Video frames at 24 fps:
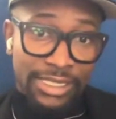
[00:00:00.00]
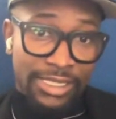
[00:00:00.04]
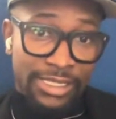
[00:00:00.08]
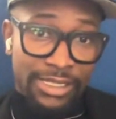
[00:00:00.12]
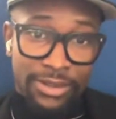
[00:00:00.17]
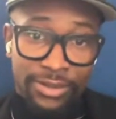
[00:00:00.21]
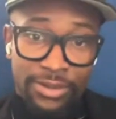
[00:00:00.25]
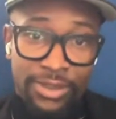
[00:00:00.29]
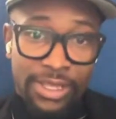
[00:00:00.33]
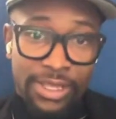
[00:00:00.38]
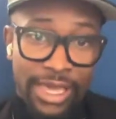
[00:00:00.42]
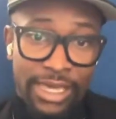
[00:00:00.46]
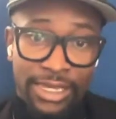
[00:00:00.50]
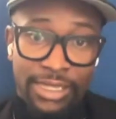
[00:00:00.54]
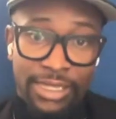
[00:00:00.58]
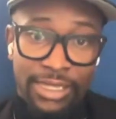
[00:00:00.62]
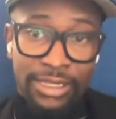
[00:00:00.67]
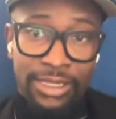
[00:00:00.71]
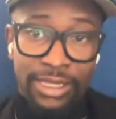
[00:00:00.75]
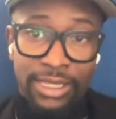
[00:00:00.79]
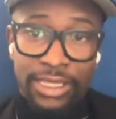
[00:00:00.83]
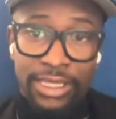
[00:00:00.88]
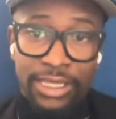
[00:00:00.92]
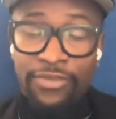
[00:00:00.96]
So like,
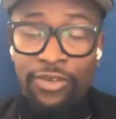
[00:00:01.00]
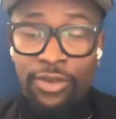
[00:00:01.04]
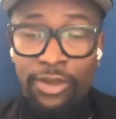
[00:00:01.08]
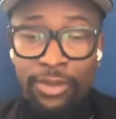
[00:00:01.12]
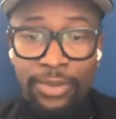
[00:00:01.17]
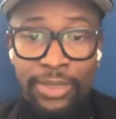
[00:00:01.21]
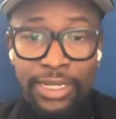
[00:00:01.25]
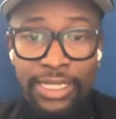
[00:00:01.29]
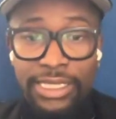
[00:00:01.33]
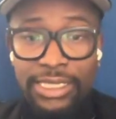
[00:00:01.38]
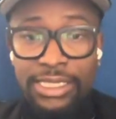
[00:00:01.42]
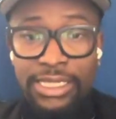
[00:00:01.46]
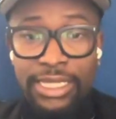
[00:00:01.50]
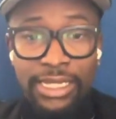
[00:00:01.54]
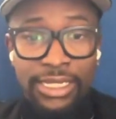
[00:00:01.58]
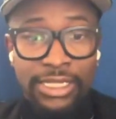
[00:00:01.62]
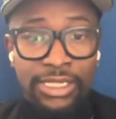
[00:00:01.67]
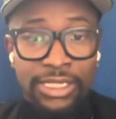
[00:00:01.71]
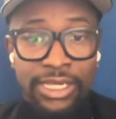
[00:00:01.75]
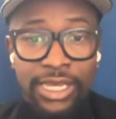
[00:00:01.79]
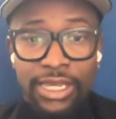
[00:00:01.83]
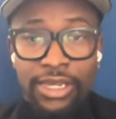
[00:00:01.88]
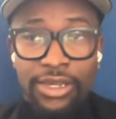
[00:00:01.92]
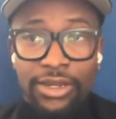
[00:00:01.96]
leaving a place like
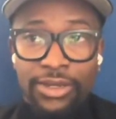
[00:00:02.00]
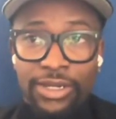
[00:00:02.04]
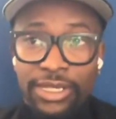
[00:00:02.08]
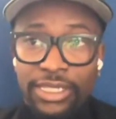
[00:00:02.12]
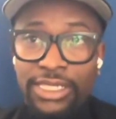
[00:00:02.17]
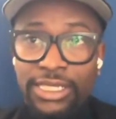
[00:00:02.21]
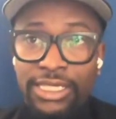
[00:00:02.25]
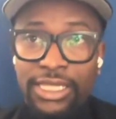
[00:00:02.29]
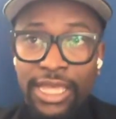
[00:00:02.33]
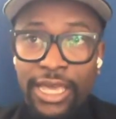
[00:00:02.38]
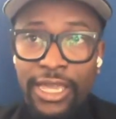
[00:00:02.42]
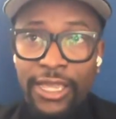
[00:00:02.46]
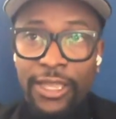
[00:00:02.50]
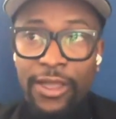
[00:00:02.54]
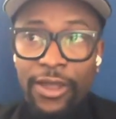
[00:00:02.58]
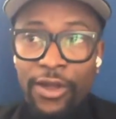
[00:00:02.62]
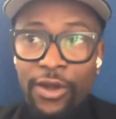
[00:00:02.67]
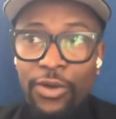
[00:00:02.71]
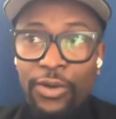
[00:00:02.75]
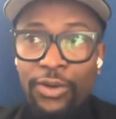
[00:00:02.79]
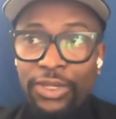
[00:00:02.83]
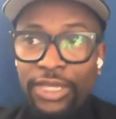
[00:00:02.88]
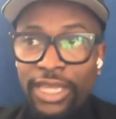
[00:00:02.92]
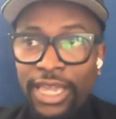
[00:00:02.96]
Shaker, it's like,
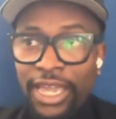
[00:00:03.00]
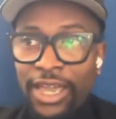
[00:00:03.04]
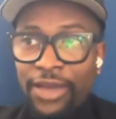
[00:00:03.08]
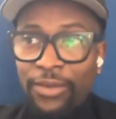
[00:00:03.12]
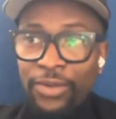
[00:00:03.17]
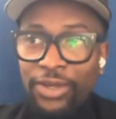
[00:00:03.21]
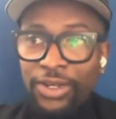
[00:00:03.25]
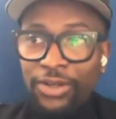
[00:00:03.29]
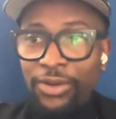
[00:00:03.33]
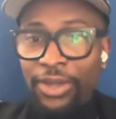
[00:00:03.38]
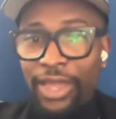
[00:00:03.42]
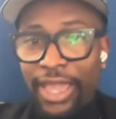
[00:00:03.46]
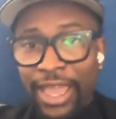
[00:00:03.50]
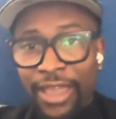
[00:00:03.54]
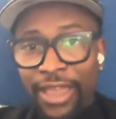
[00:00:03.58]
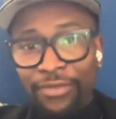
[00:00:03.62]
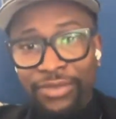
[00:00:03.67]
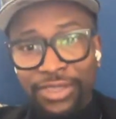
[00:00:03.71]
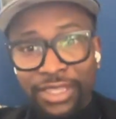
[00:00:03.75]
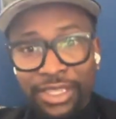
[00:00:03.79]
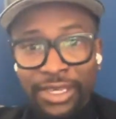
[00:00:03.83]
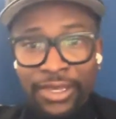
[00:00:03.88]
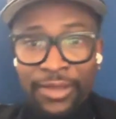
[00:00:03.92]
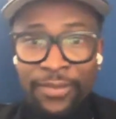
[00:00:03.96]
oh yeah, we don't
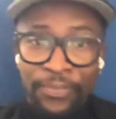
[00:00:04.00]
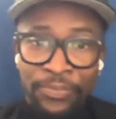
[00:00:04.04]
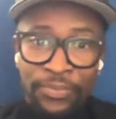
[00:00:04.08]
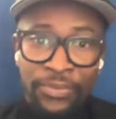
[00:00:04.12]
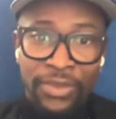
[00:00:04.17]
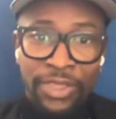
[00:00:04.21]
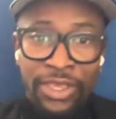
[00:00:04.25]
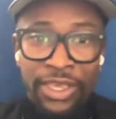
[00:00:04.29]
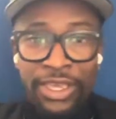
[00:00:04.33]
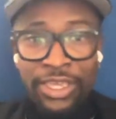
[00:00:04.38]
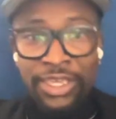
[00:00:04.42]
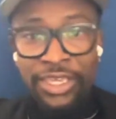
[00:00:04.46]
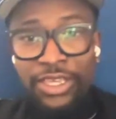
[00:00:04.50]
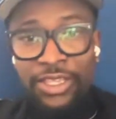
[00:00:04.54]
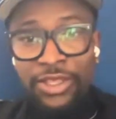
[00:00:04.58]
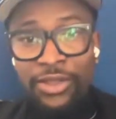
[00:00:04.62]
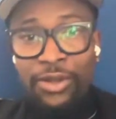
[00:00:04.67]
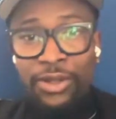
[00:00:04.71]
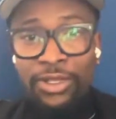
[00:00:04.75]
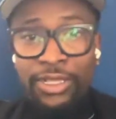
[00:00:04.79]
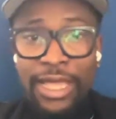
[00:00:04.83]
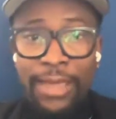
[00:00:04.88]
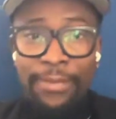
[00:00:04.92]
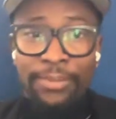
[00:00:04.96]
have the you know,
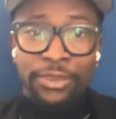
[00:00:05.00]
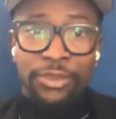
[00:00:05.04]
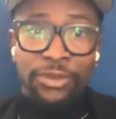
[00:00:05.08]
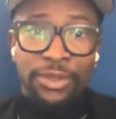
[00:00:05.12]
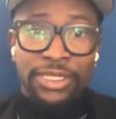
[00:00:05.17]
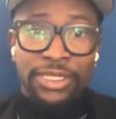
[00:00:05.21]
clap three